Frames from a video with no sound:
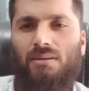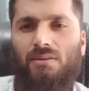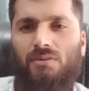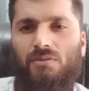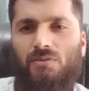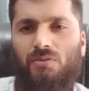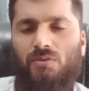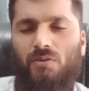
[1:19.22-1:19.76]

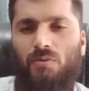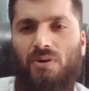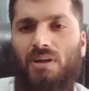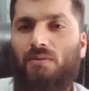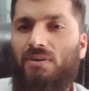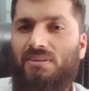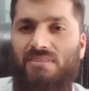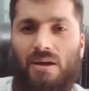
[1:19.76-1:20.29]
So
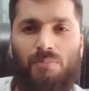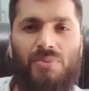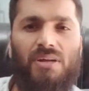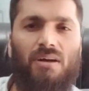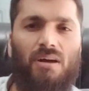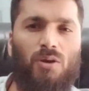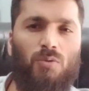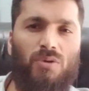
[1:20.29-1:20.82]
whatever is
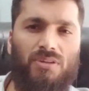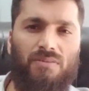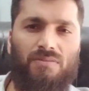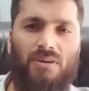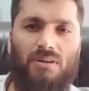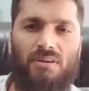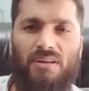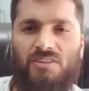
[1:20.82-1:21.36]
happening all over the
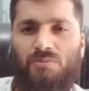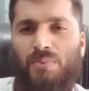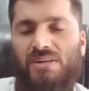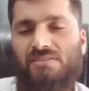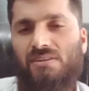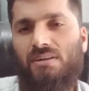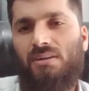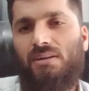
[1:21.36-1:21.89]
world,
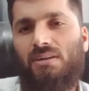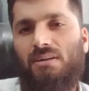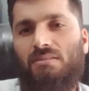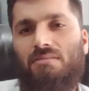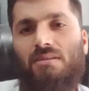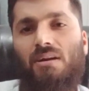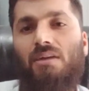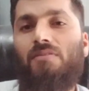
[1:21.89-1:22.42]
especially
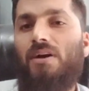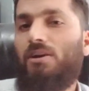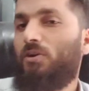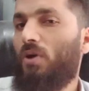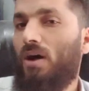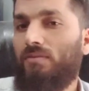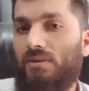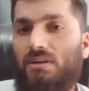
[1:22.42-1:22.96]

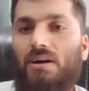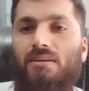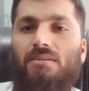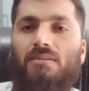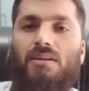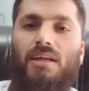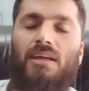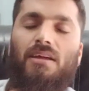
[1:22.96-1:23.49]
relevant to our
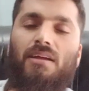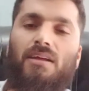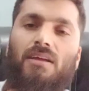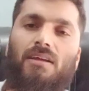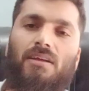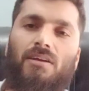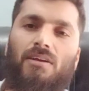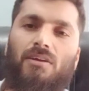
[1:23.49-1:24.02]
country,
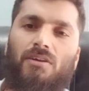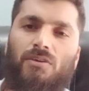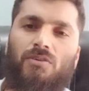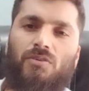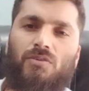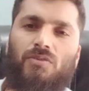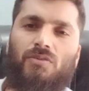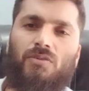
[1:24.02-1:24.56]

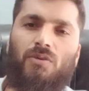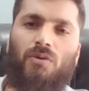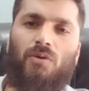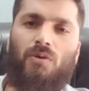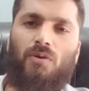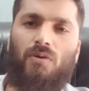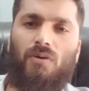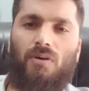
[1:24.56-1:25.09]

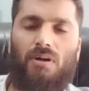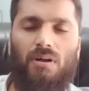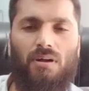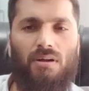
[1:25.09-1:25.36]
so